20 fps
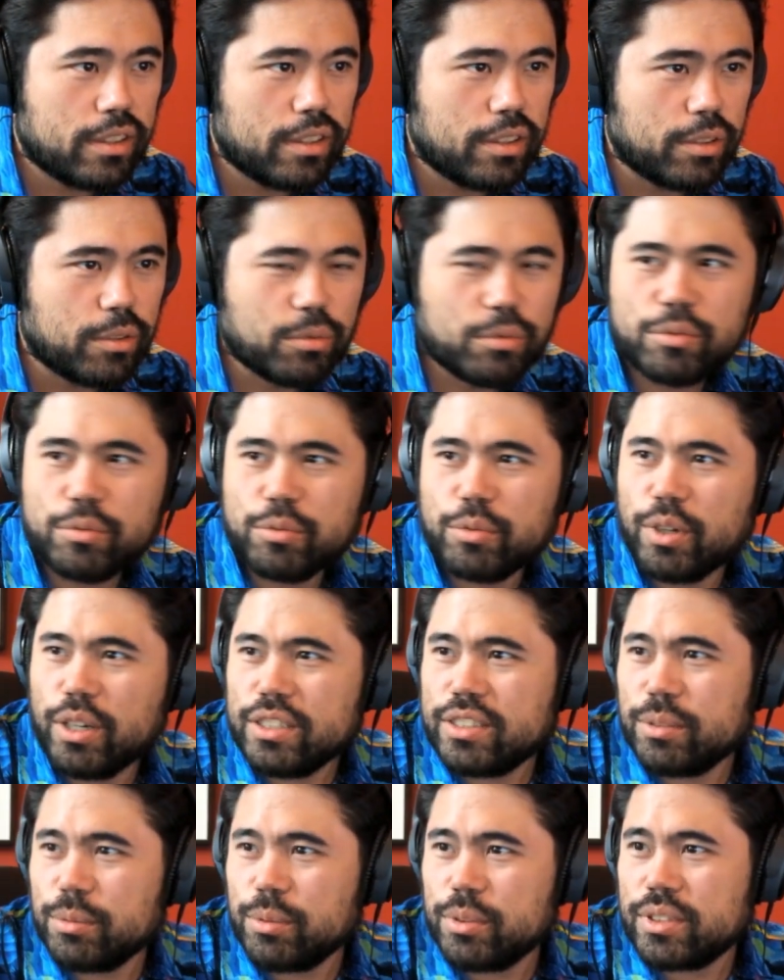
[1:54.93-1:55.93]

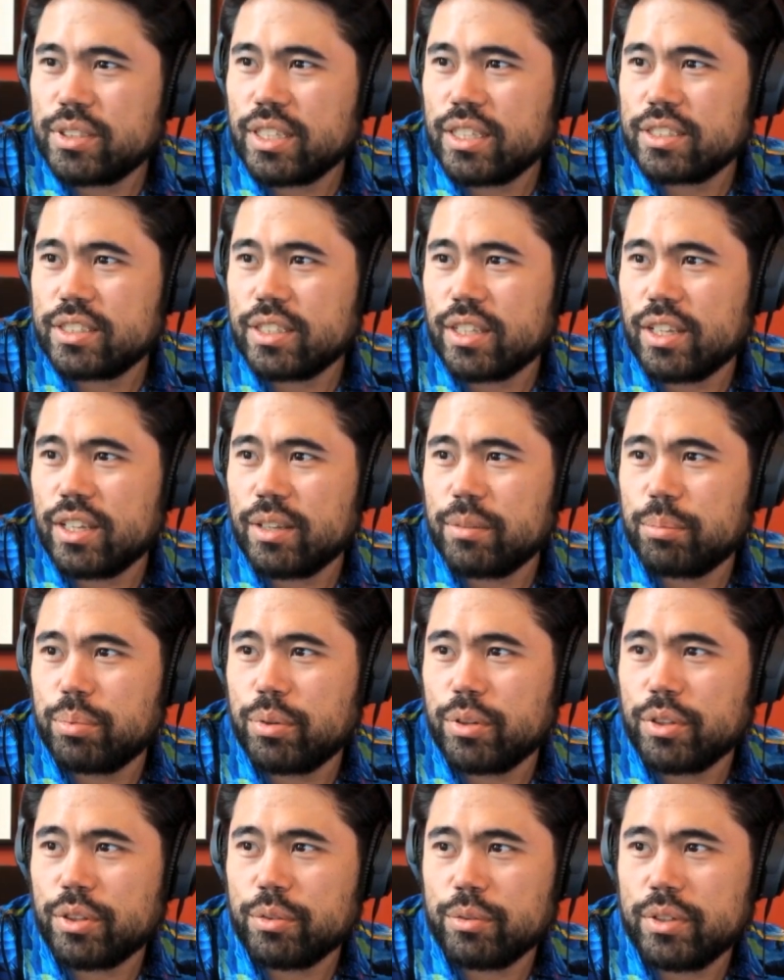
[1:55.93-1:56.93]
What? Someone says, uh,
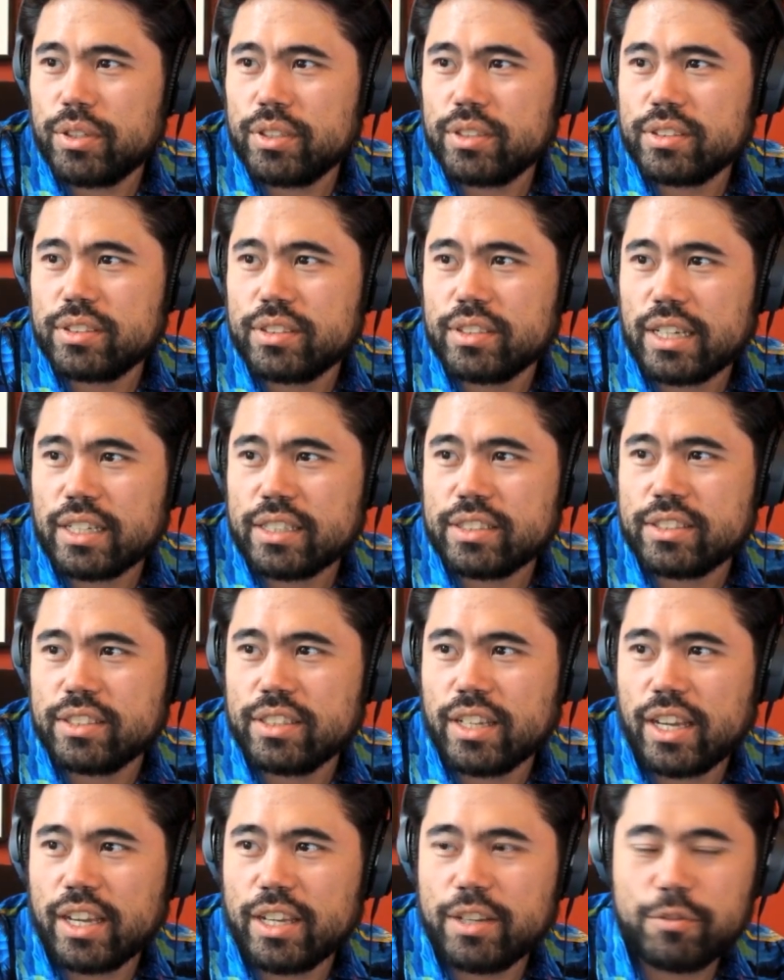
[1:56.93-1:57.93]
put threes next to
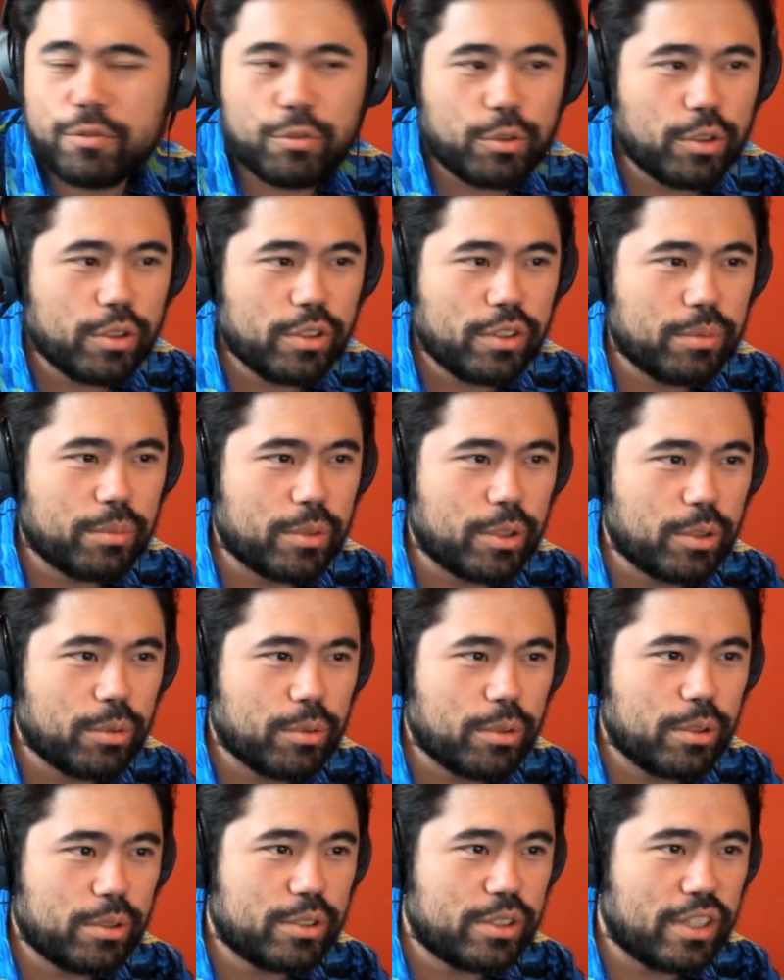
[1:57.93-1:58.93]
nine fours. The middle
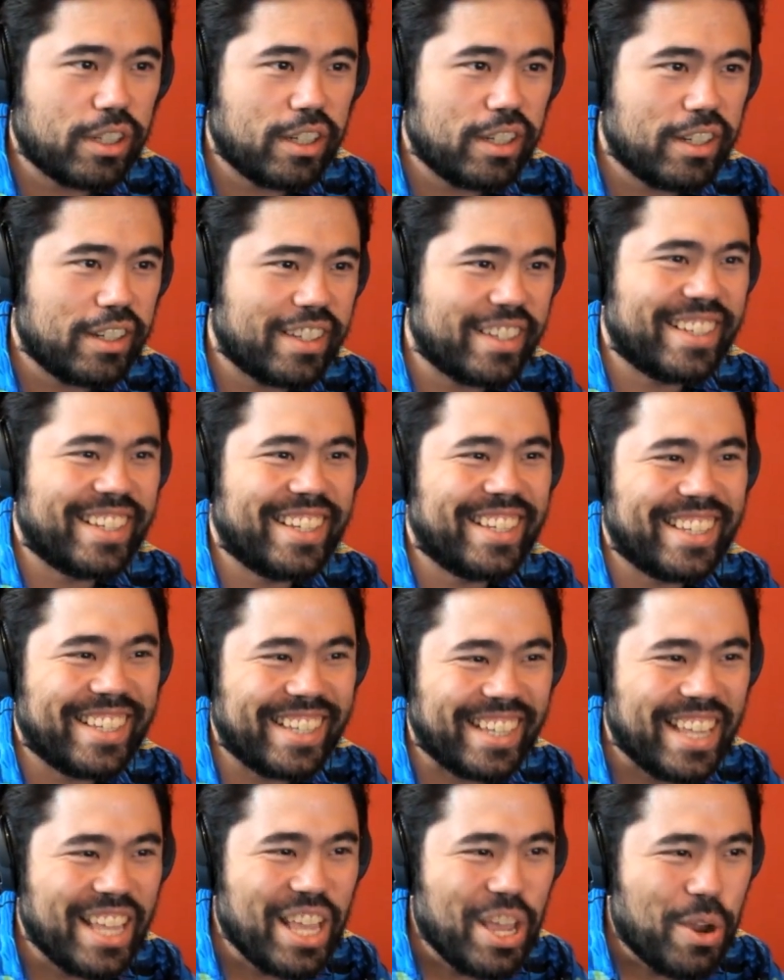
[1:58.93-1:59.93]
row is nine.
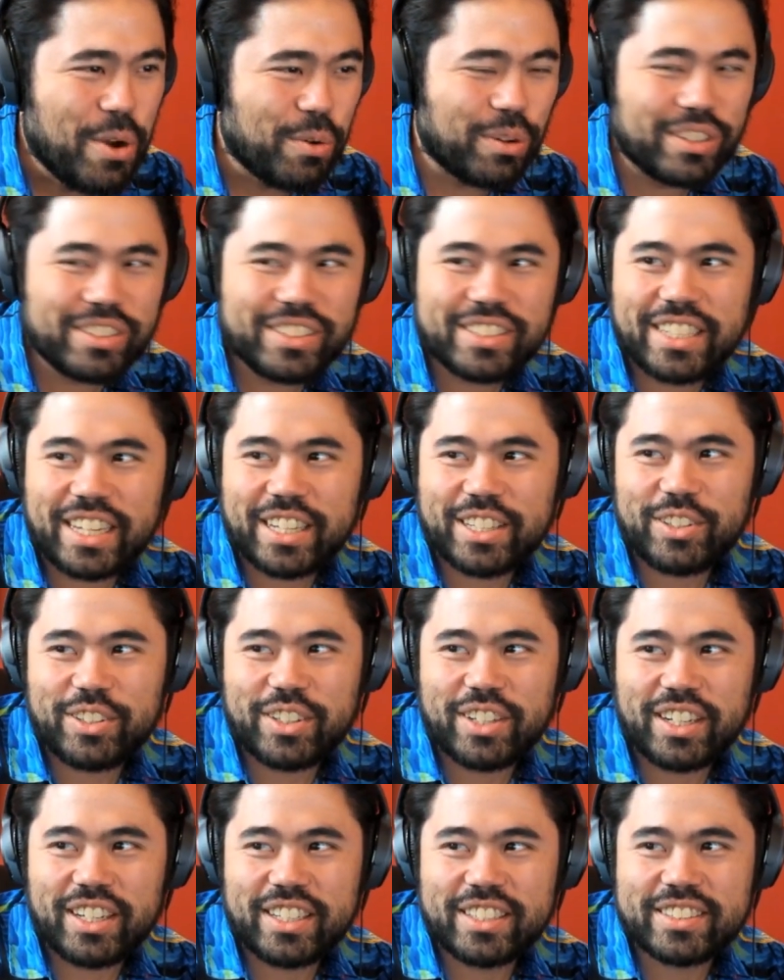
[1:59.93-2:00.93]
One second, you
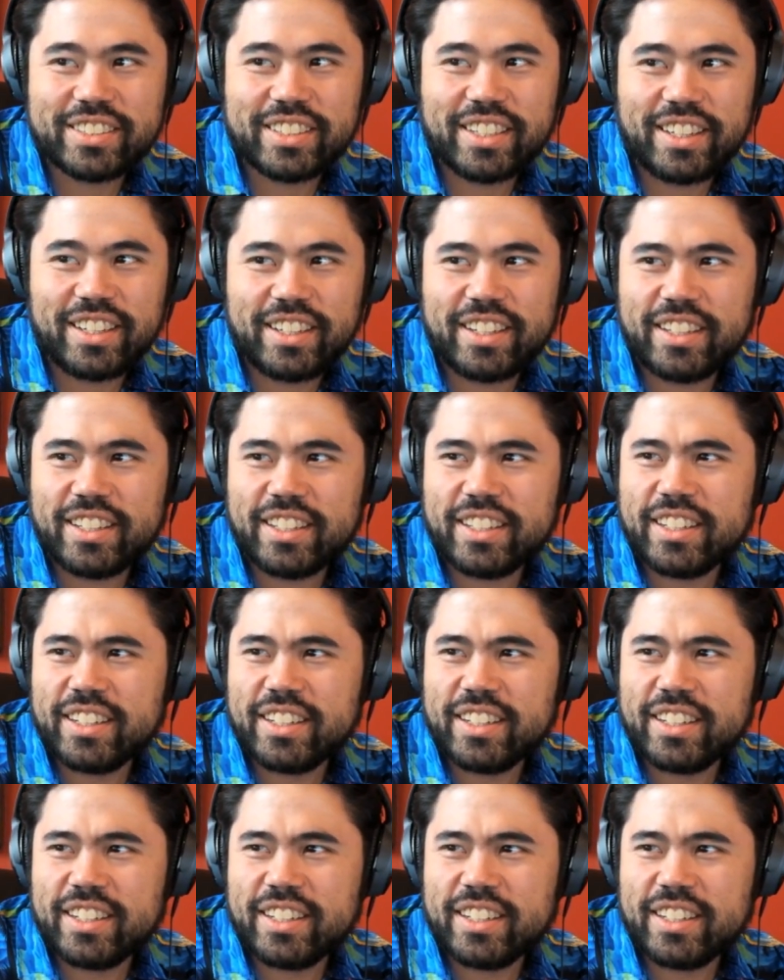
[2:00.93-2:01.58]
guys. Uh,